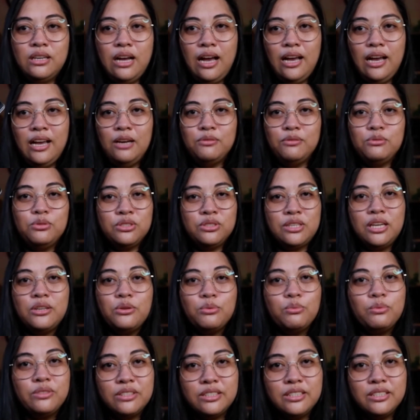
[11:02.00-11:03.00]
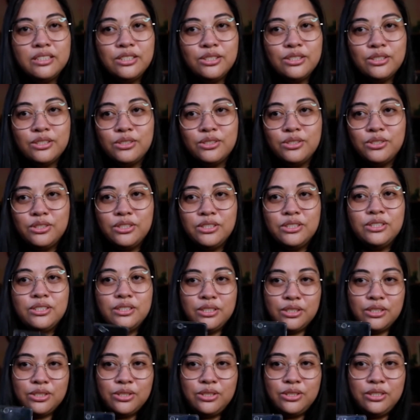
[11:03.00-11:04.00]
I have to settle for this because this
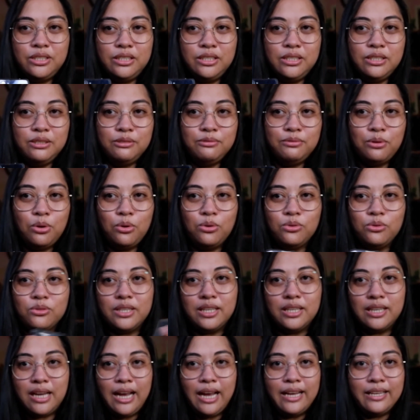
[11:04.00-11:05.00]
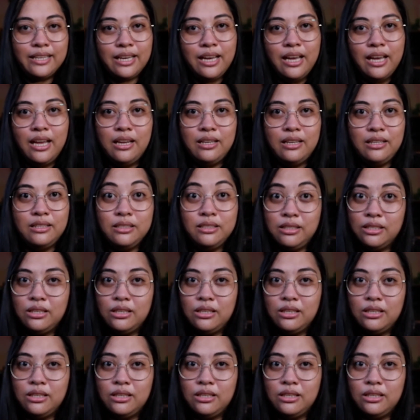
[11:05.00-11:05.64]
is the phone that I can,